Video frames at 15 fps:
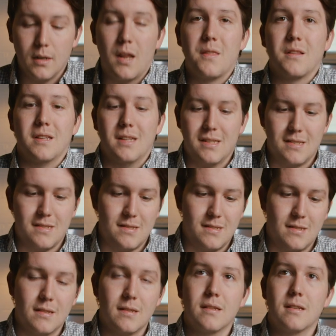
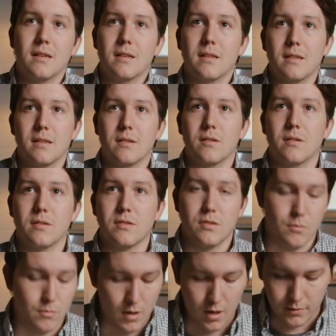Nonetheless, it's
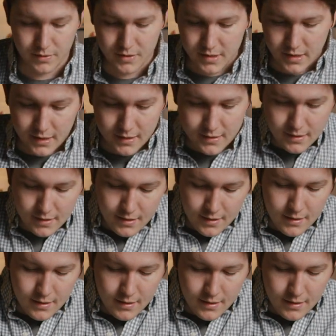the wrong receipt.